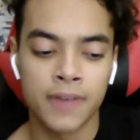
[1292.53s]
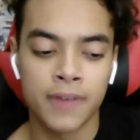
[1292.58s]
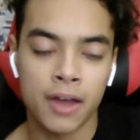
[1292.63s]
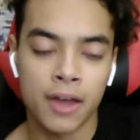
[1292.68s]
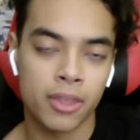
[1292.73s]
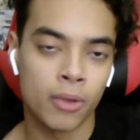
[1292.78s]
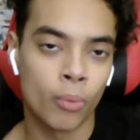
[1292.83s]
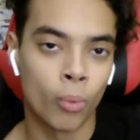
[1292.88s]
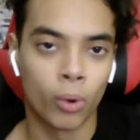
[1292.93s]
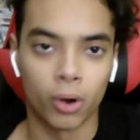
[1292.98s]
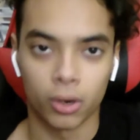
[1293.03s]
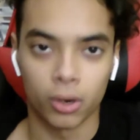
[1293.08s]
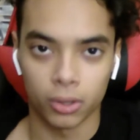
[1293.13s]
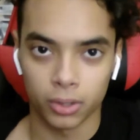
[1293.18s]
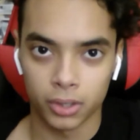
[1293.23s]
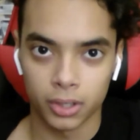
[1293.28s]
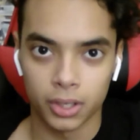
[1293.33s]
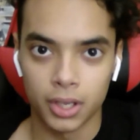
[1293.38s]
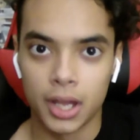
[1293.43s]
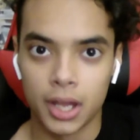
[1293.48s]
they
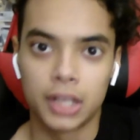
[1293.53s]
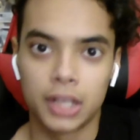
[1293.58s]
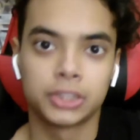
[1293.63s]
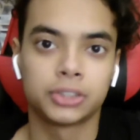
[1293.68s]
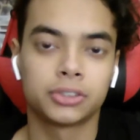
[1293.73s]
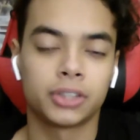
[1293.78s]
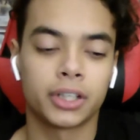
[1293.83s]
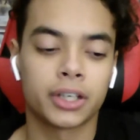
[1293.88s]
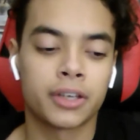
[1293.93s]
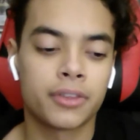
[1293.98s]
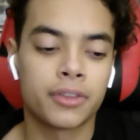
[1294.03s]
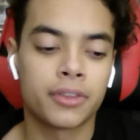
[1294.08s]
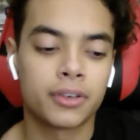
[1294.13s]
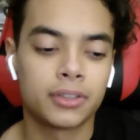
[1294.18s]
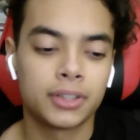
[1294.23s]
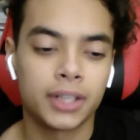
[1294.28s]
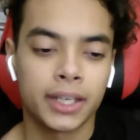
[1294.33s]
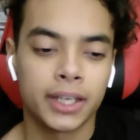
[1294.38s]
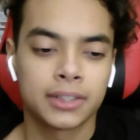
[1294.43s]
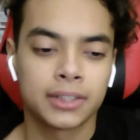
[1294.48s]
work. So like they're
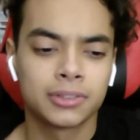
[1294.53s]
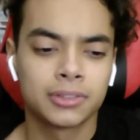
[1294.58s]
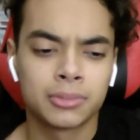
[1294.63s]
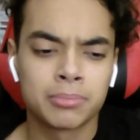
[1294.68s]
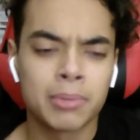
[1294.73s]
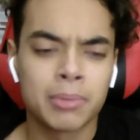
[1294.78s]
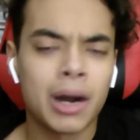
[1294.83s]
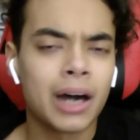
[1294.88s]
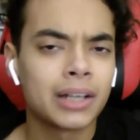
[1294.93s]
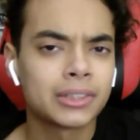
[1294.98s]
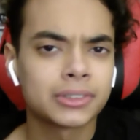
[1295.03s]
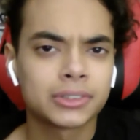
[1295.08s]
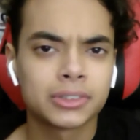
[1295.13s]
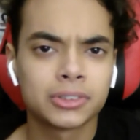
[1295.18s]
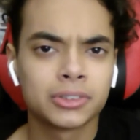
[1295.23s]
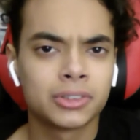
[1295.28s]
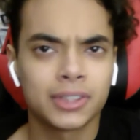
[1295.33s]
like little monsters.